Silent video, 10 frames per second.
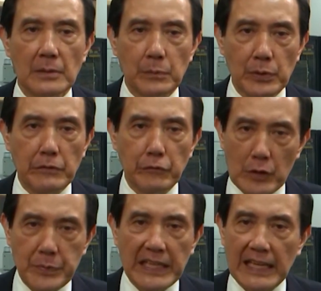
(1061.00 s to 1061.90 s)

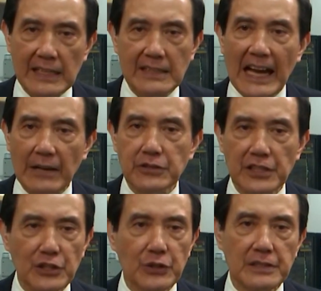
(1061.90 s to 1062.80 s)
prefabricated housing
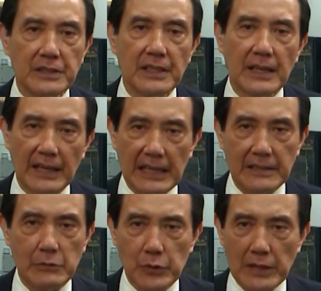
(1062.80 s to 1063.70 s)
units, and
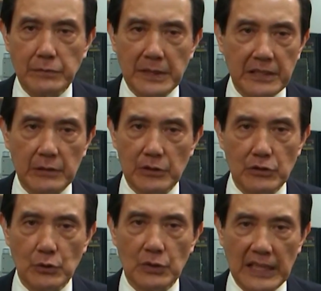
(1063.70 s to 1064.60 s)
other relief materials
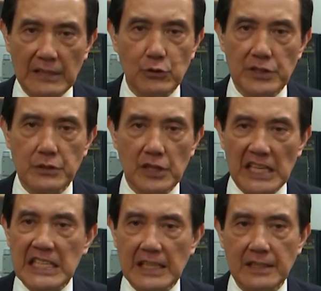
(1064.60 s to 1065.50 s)
to countries
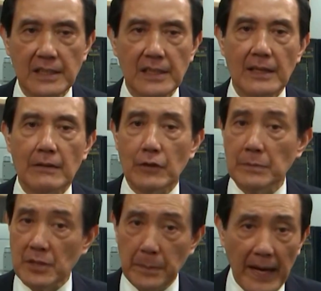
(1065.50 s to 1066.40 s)
in need, from
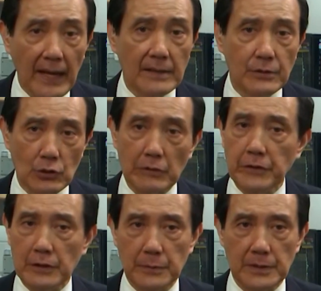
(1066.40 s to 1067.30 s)
Japan to the
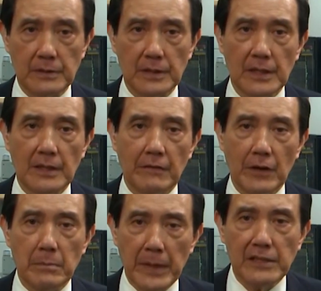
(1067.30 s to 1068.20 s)
Philippines,
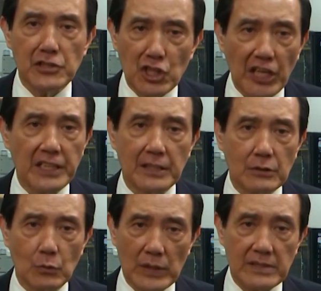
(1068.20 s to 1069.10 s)
from mainland China
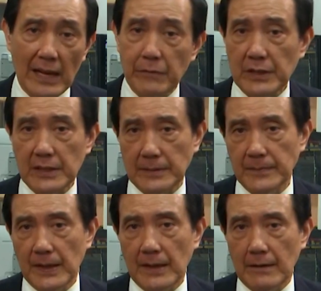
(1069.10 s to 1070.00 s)
to West Africa,
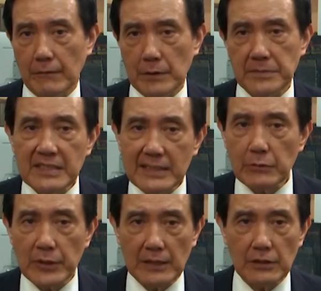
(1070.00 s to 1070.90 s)
from
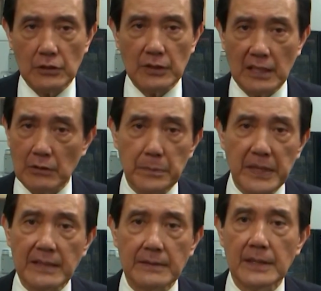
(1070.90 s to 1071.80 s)
Syria to the
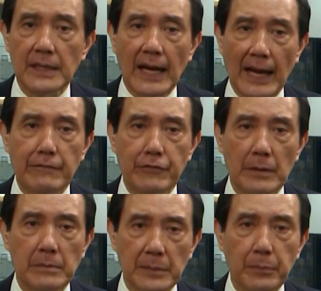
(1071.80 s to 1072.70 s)
Caribbean, and
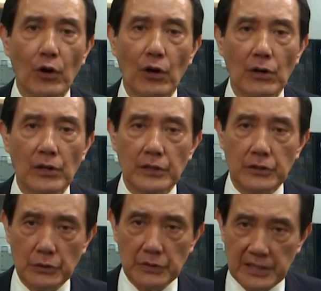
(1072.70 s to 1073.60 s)
from Nepal
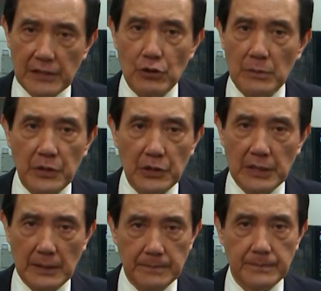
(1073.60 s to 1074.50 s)
to Central America.